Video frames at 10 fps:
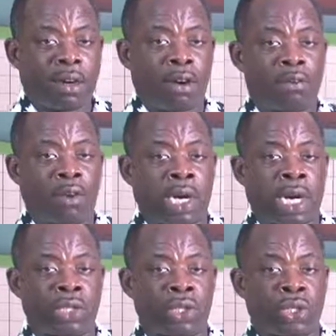of
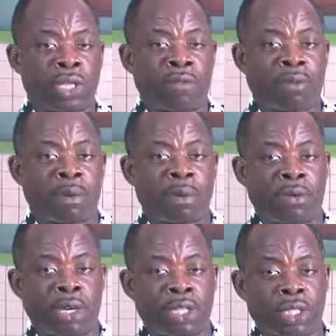organization-environment
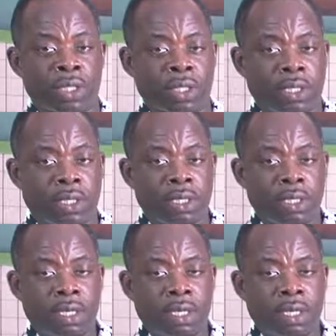relations.